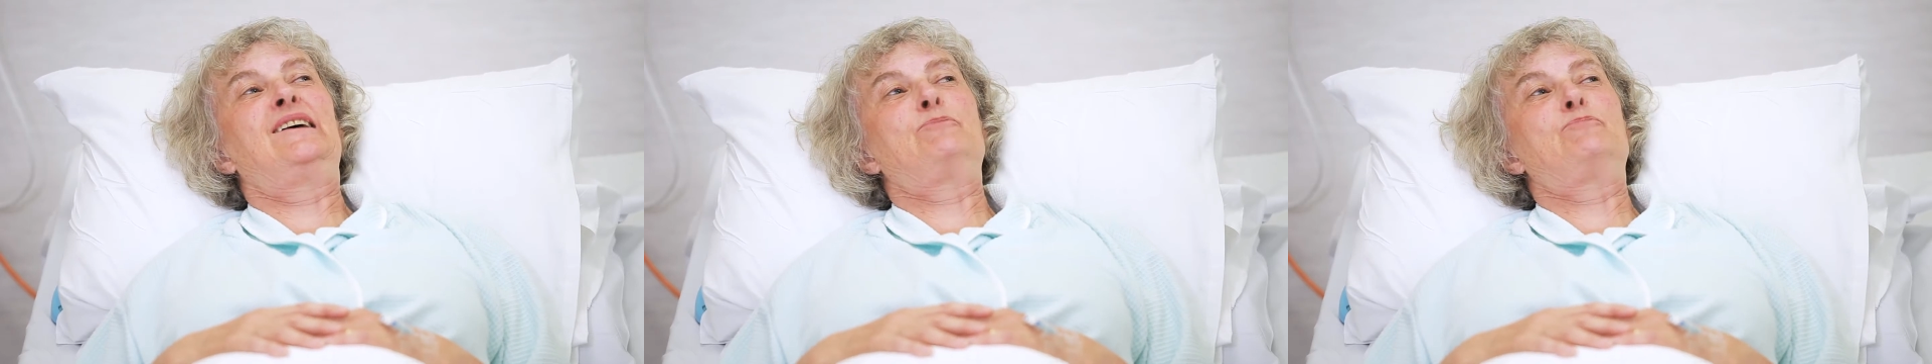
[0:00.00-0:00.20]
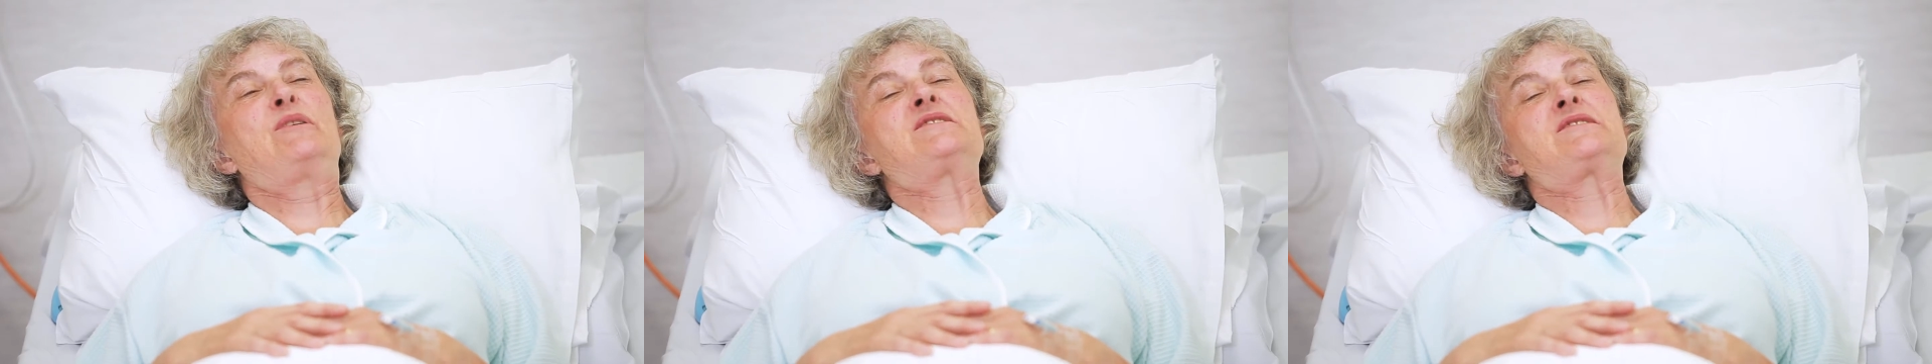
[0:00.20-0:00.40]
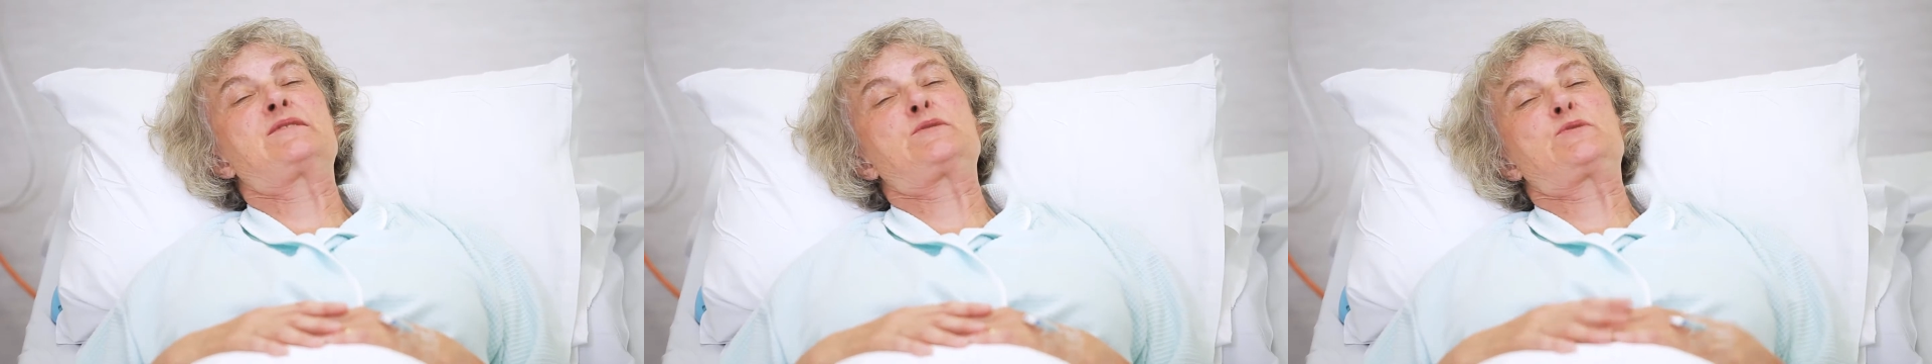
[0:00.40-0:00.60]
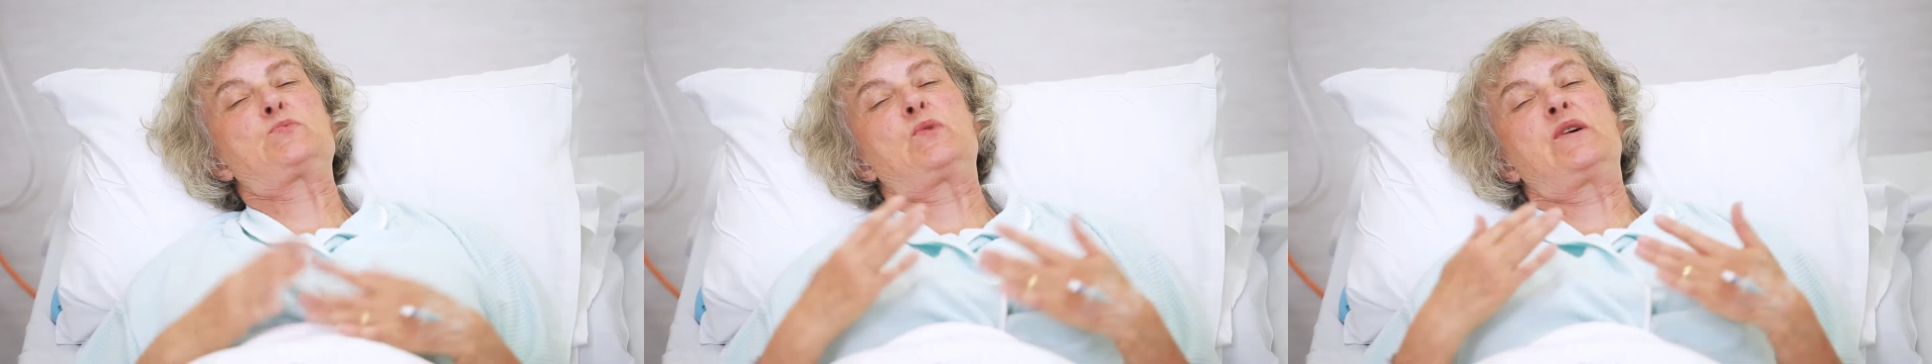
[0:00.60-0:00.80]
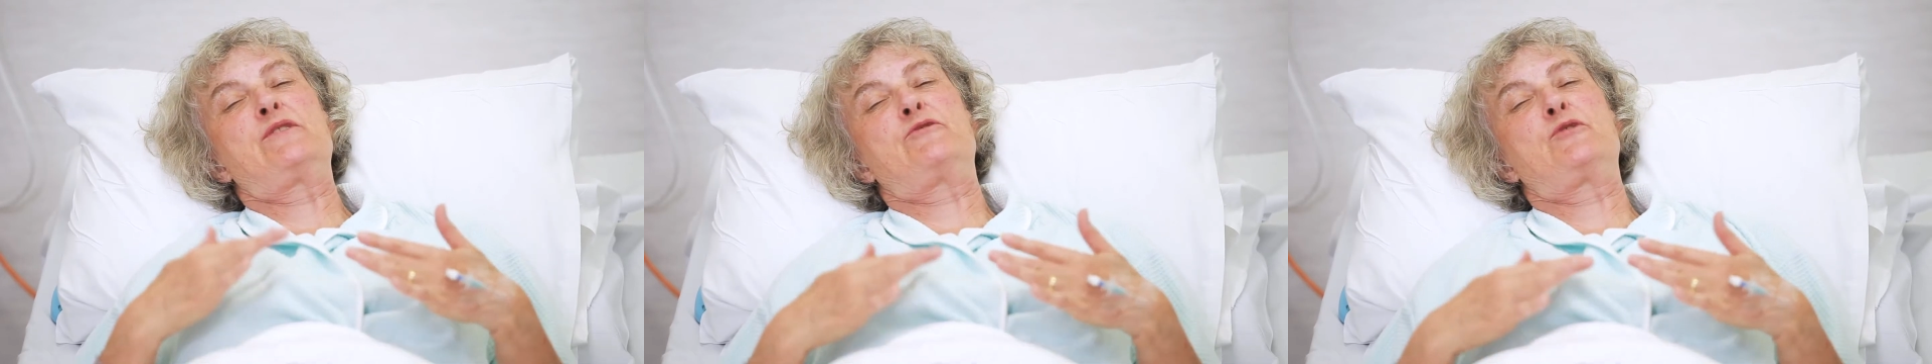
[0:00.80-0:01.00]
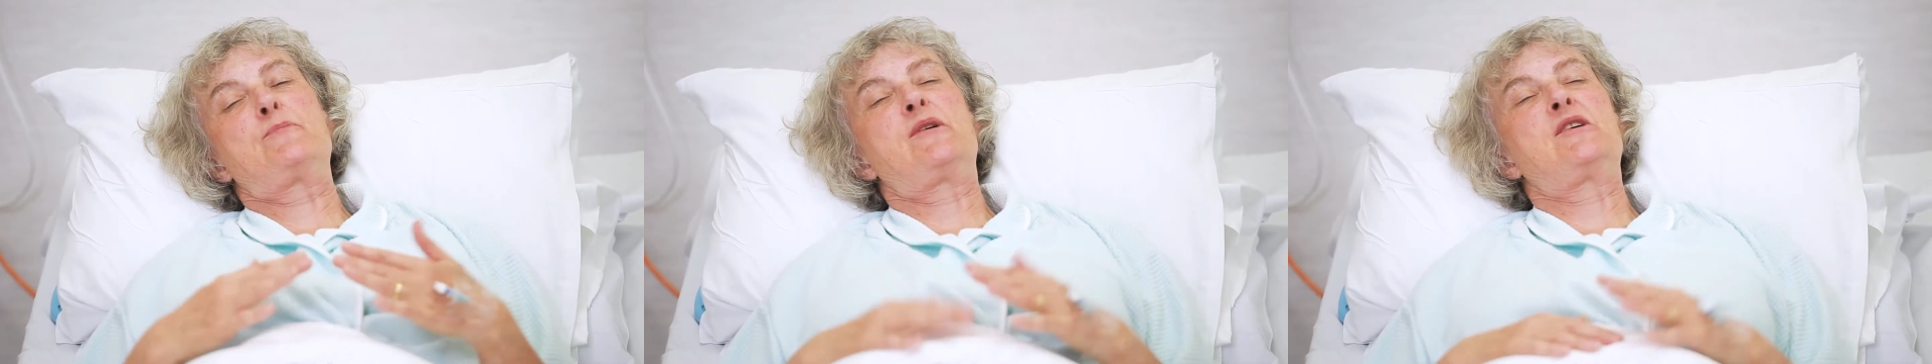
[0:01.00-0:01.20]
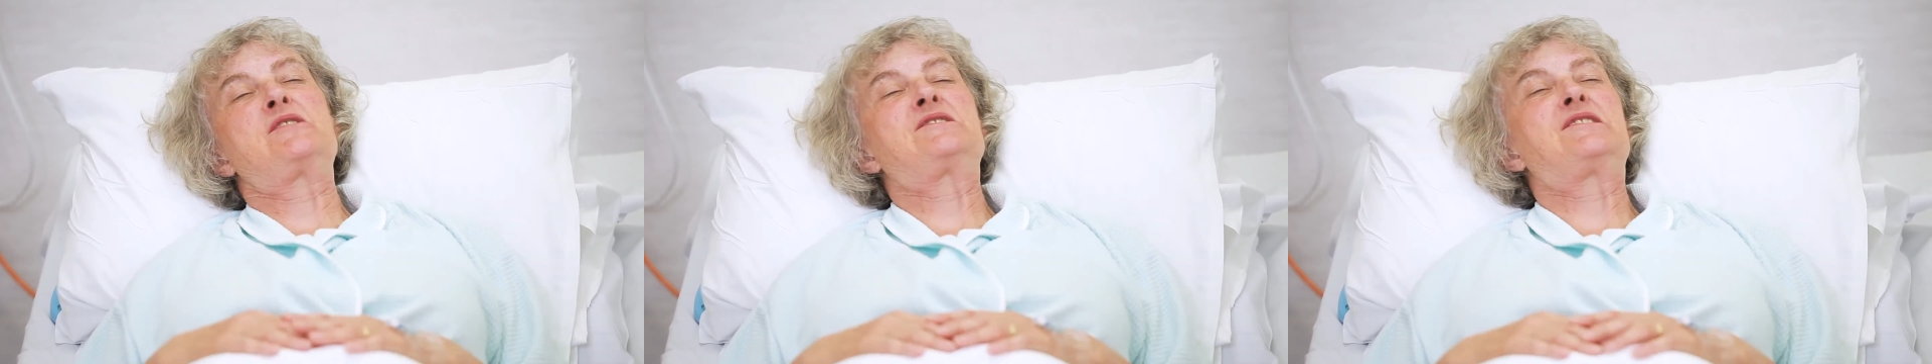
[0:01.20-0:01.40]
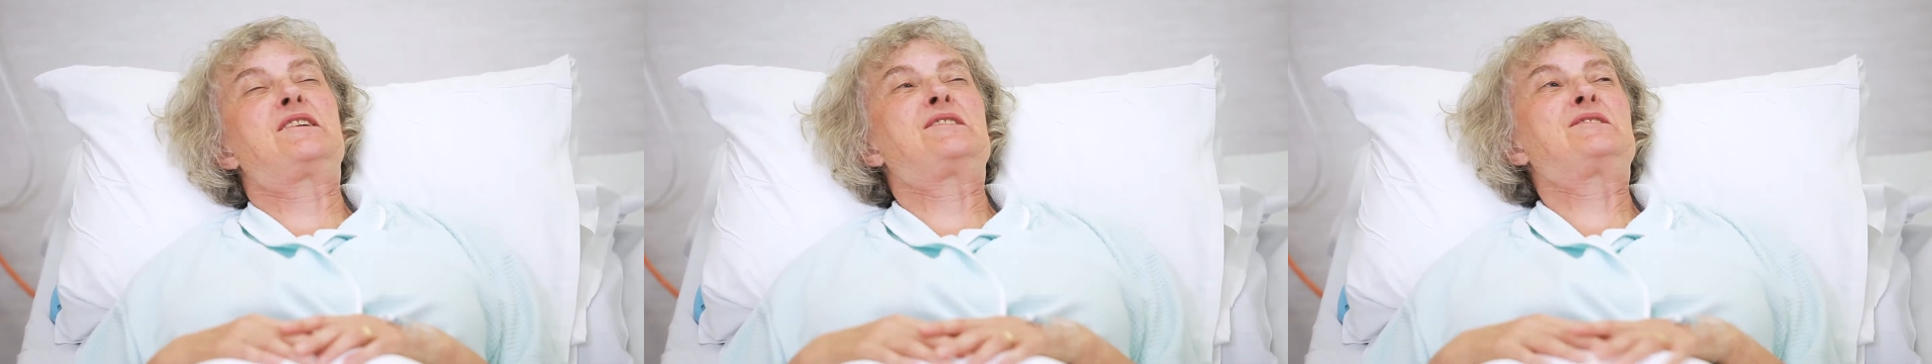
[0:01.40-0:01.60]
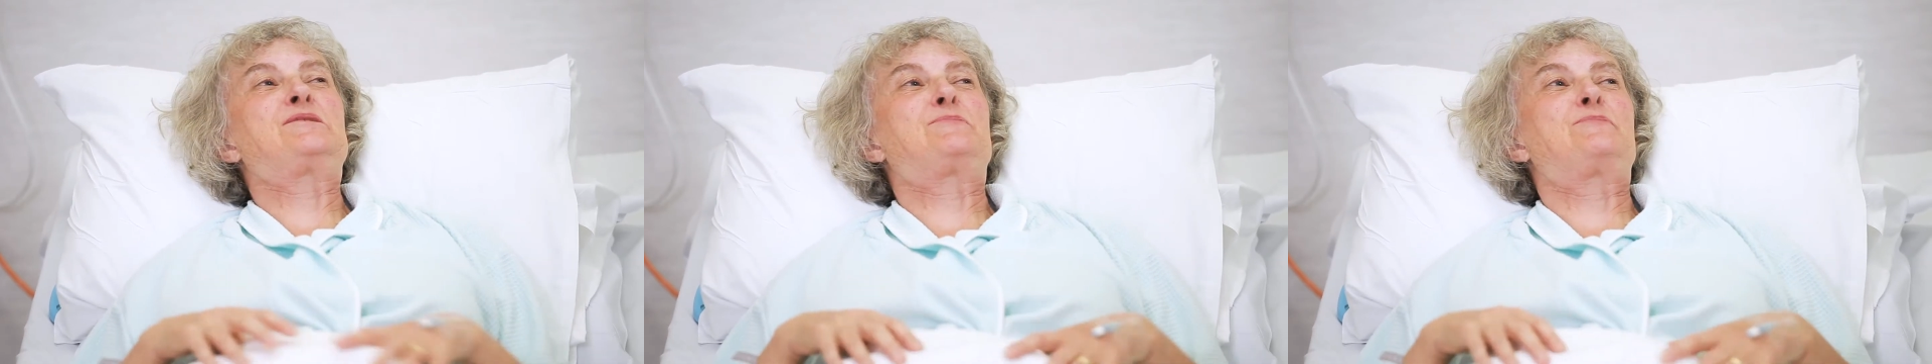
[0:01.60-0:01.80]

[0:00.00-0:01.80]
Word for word: it's a bit sweet favourite. for my taste,